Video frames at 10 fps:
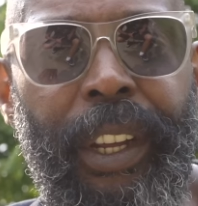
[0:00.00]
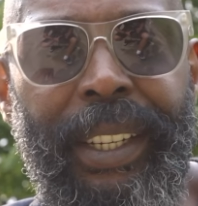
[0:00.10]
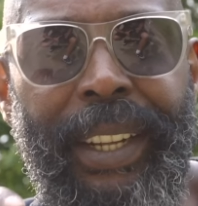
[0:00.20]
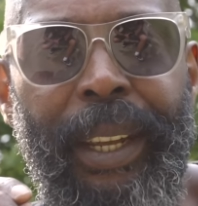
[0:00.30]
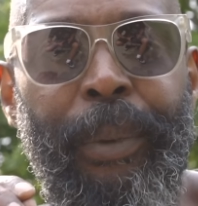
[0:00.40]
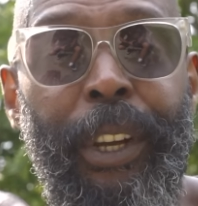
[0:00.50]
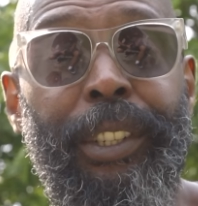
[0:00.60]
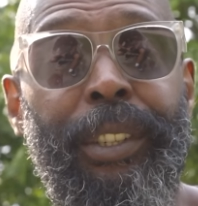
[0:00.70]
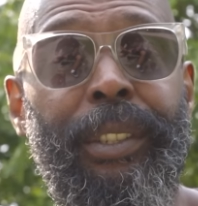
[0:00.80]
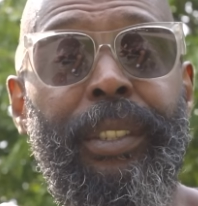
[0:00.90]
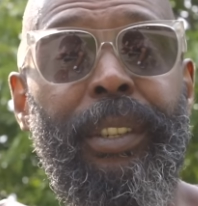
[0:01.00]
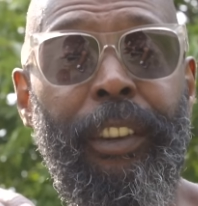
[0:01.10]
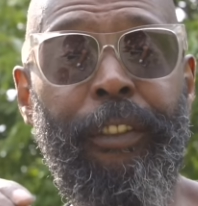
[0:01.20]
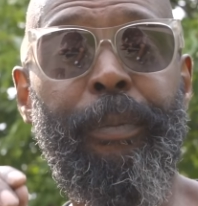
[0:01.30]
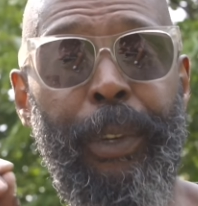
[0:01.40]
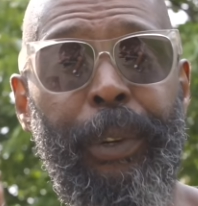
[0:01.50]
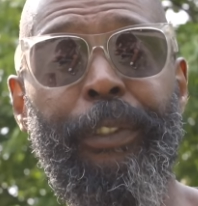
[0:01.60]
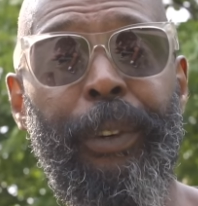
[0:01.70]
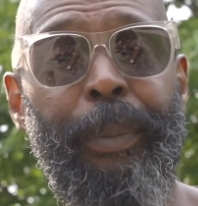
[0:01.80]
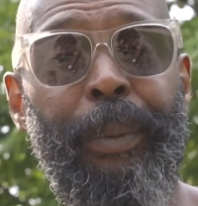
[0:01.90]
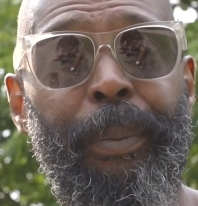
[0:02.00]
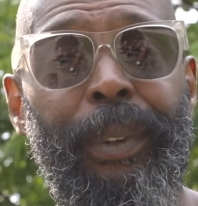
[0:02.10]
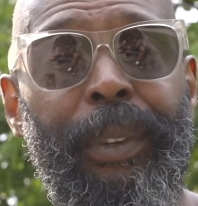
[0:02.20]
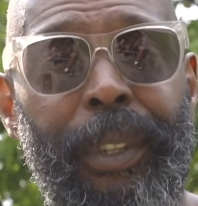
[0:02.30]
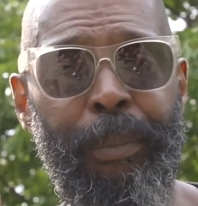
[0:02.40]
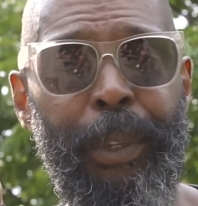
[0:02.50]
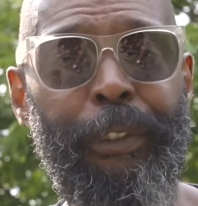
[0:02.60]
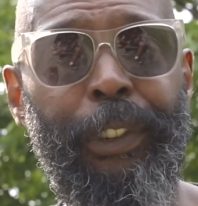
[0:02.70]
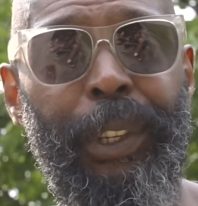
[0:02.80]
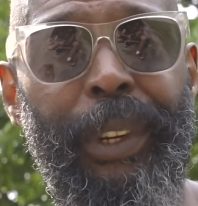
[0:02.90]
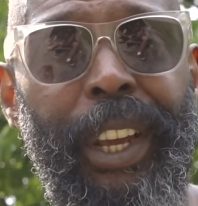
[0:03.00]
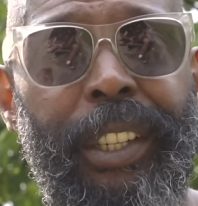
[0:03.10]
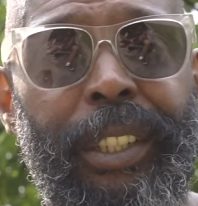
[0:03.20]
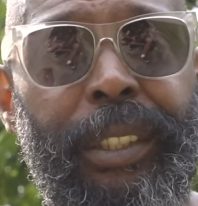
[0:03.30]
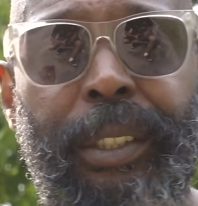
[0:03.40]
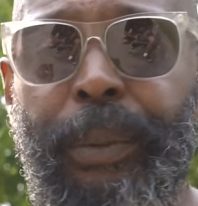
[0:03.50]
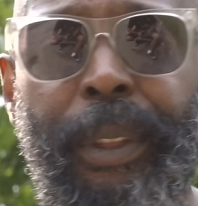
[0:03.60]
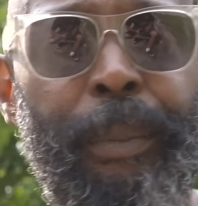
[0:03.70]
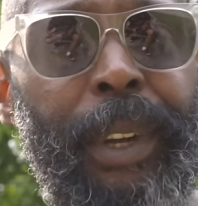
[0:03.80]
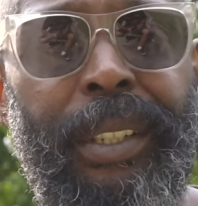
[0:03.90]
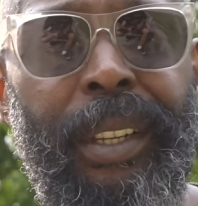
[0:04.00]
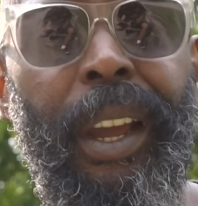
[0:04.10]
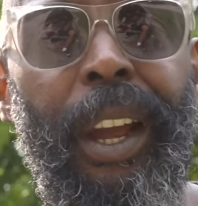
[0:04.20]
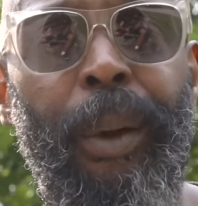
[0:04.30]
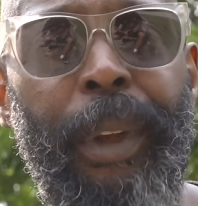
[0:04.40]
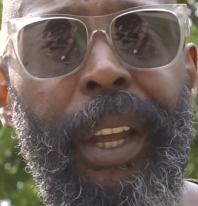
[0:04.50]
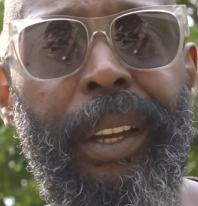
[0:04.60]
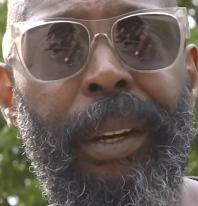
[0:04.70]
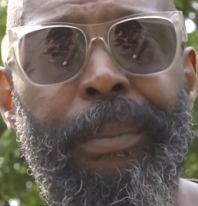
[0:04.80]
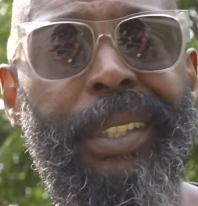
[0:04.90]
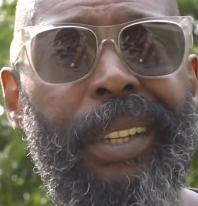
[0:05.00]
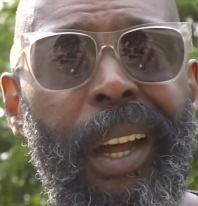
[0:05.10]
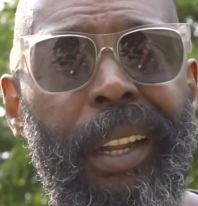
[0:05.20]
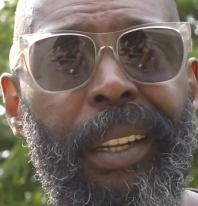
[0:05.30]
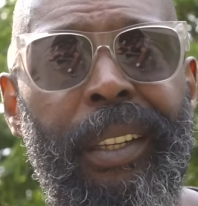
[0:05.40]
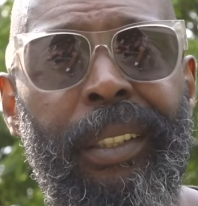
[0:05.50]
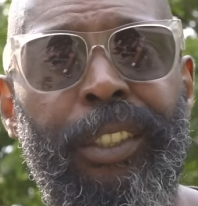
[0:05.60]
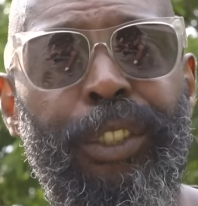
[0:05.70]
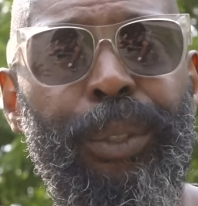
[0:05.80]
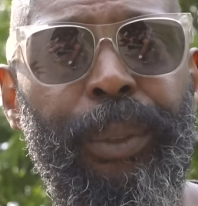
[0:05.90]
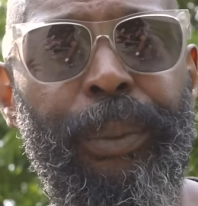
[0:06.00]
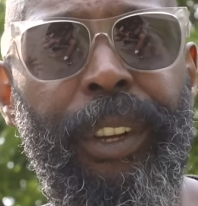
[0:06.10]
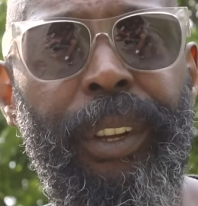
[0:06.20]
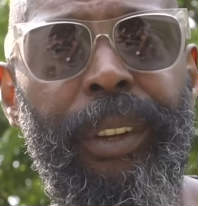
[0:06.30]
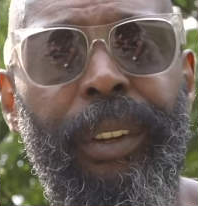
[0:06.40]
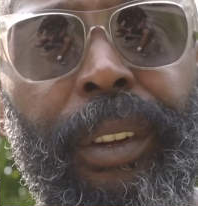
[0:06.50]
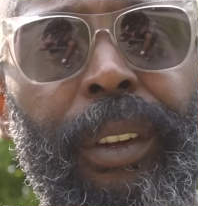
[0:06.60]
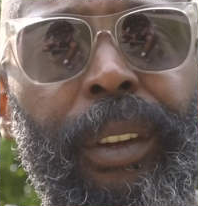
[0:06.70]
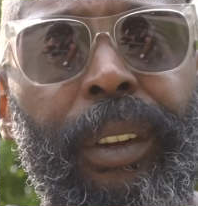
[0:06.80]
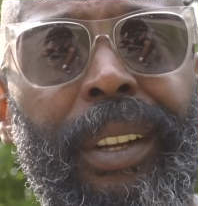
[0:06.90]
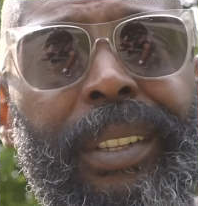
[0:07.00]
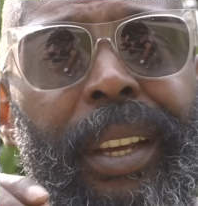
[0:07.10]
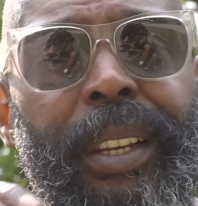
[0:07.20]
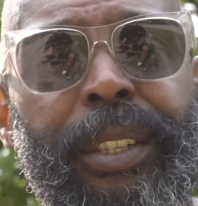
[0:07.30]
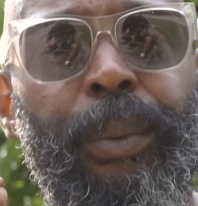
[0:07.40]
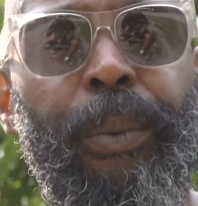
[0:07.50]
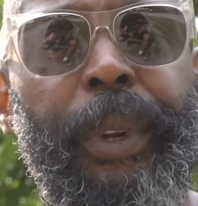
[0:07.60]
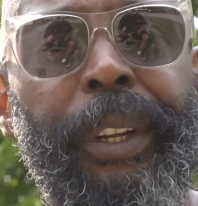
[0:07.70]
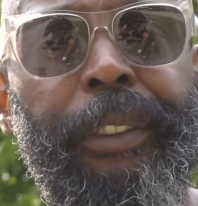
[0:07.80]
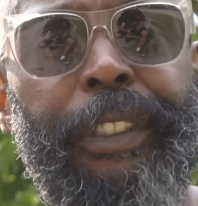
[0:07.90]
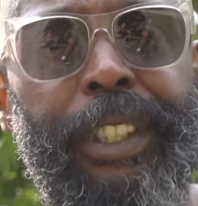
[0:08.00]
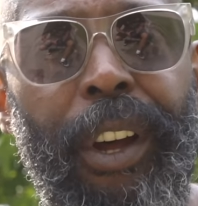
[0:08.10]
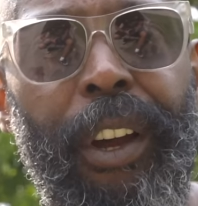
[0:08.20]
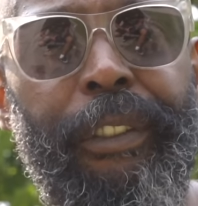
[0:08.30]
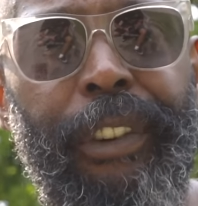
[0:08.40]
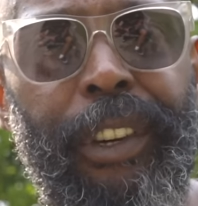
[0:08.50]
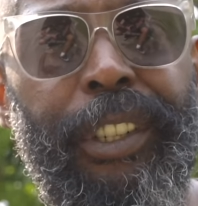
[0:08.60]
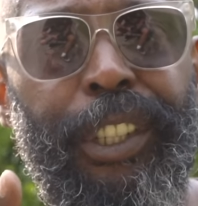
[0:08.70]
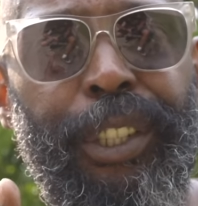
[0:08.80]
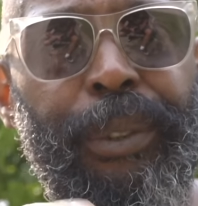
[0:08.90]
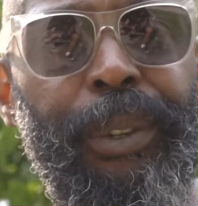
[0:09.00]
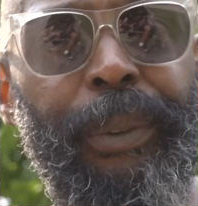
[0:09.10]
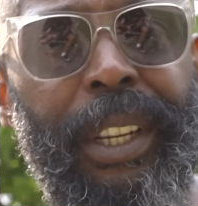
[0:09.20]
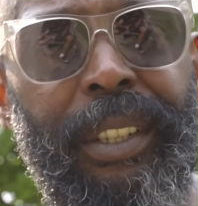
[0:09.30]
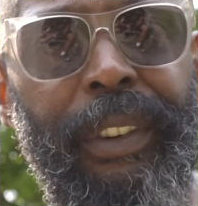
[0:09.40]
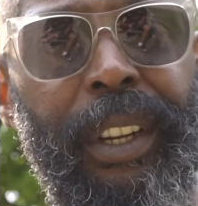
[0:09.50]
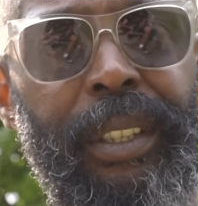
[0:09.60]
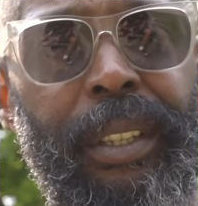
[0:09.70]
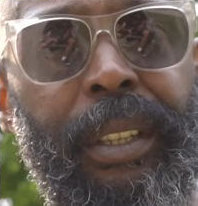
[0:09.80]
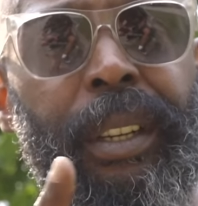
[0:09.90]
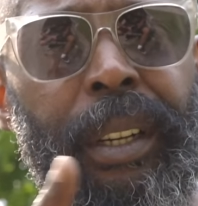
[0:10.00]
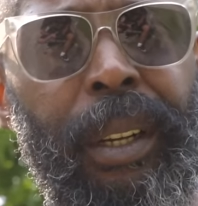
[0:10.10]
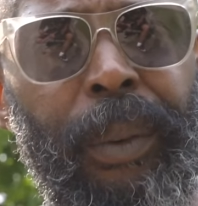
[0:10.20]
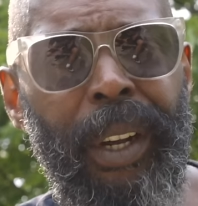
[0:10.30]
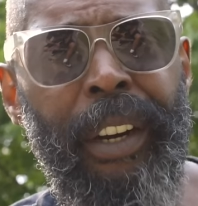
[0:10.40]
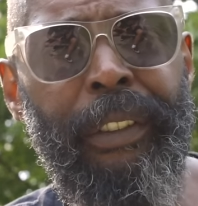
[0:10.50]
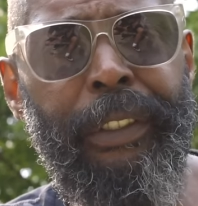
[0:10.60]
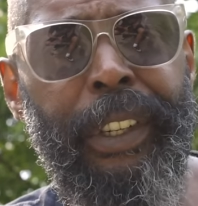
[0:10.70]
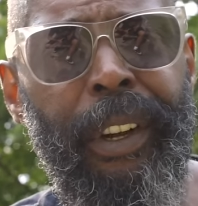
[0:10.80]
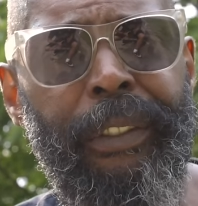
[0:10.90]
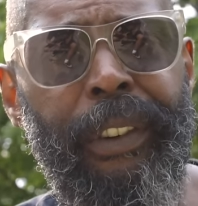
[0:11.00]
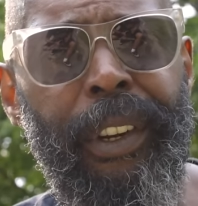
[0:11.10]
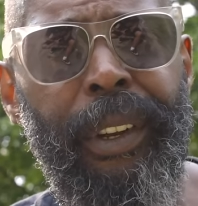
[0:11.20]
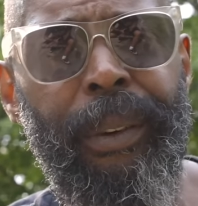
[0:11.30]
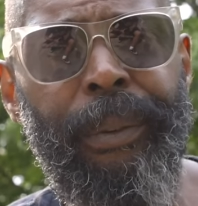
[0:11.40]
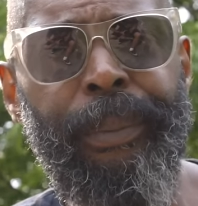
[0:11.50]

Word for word: can take pictures of beautiful people in beautiful locations with amazing hair, makeup, styling, jewelry. It takes a real photographer to shoot the rest of us. What kind of a photographer are you?